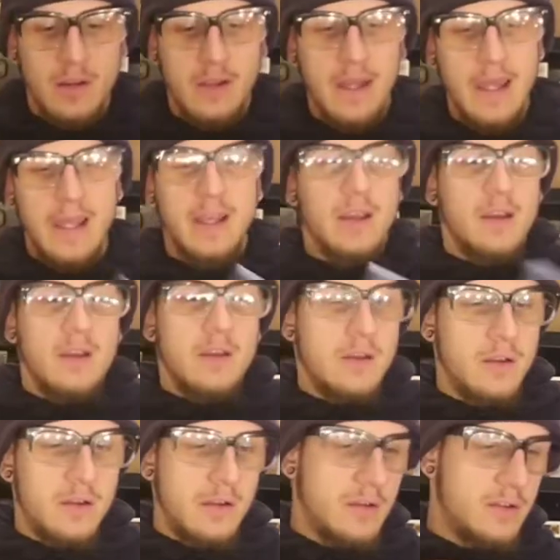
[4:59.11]
Like,
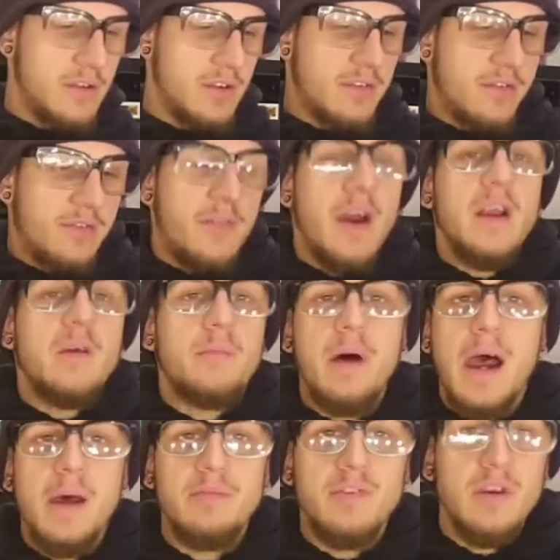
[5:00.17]
just fire
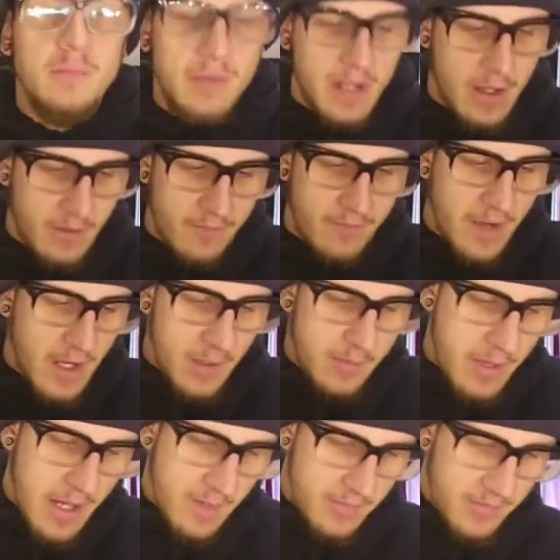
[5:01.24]
pops coming out. Fire
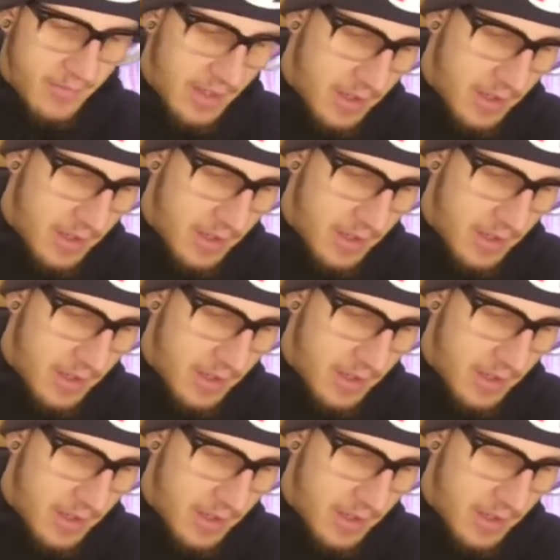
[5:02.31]
pops.